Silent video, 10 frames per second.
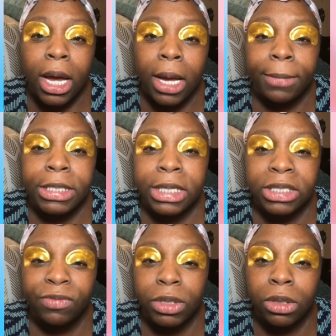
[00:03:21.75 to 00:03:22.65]
It
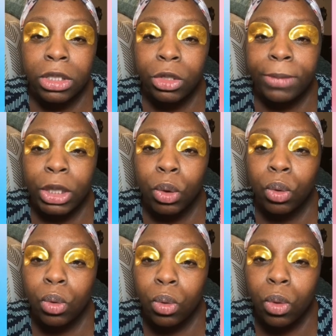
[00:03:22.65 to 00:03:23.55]
does feel a little bit
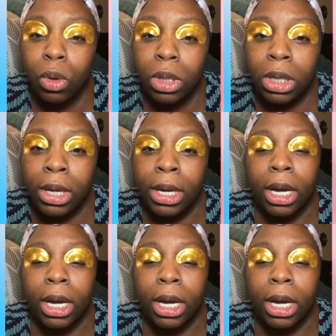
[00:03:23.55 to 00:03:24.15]
cool.